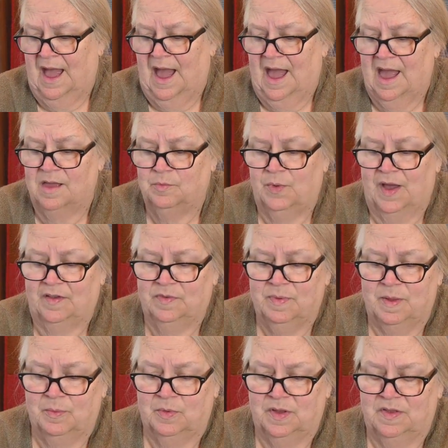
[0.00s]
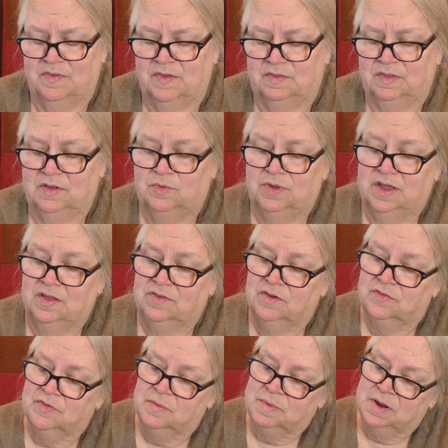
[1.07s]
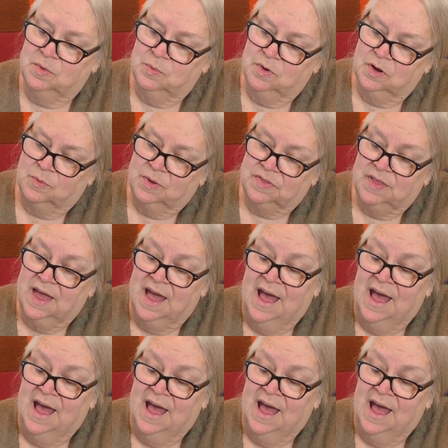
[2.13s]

And wax paper is a little easier for me to work with.